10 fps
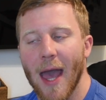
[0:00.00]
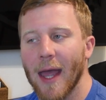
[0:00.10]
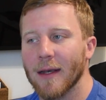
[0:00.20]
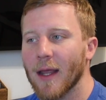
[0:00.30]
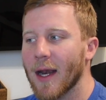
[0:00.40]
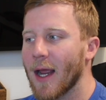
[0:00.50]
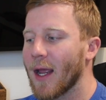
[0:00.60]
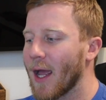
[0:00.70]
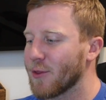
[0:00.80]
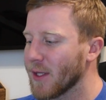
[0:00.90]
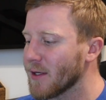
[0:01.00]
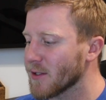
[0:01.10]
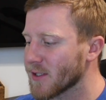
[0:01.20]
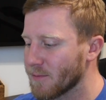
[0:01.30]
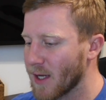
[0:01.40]
And I think
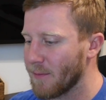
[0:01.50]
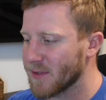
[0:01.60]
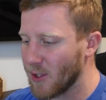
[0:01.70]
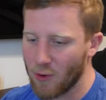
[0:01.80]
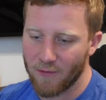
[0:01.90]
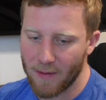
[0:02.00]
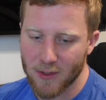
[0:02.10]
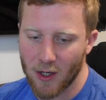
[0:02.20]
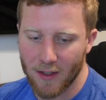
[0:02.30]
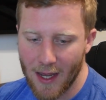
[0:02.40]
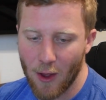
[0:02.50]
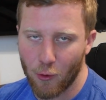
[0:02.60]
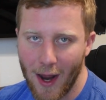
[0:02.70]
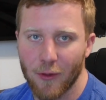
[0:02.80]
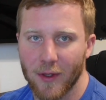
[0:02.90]
sometimes, if I'm talking to
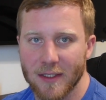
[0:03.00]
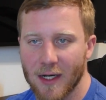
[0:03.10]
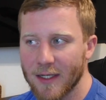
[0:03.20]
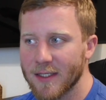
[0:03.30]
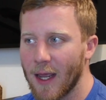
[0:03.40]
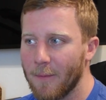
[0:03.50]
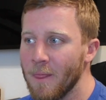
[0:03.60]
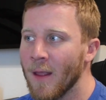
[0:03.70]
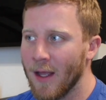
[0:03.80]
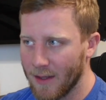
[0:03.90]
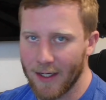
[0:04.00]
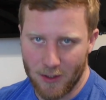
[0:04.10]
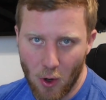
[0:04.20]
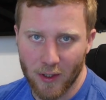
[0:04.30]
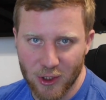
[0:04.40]
other athletes and I say, like,
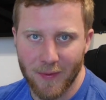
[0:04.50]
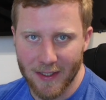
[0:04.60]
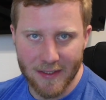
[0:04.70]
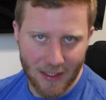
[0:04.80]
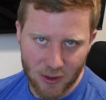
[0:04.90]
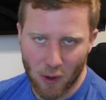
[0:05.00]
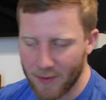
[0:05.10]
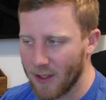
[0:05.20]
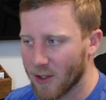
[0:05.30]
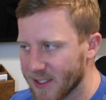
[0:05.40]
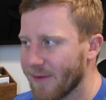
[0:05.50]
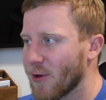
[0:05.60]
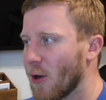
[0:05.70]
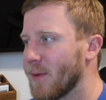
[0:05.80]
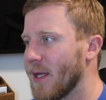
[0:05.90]
no, it should be a 6 RP or 7
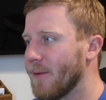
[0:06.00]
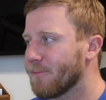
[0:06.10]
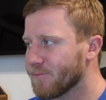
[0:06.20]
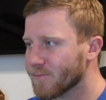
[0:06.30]
RP,